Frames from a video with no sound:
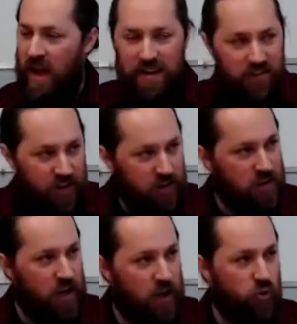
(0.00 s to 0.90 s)
Anything in
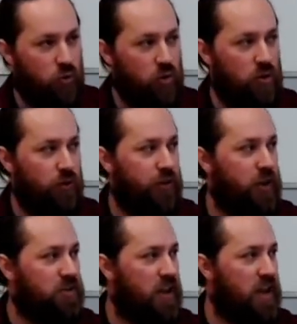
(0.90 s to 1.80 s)
the natural world
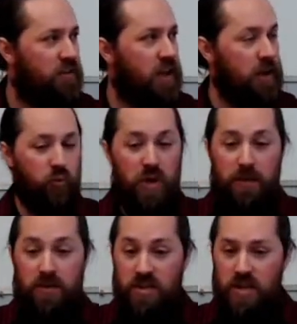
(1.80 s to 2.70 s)
that's, that
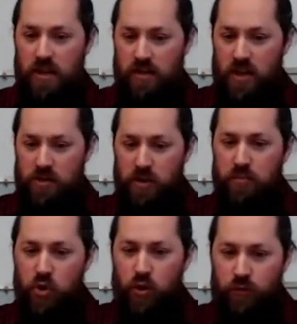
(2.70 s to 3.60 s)
we see as, as
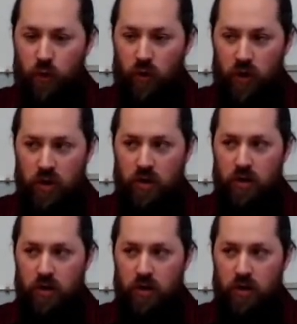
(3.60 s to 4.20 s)
being beautiful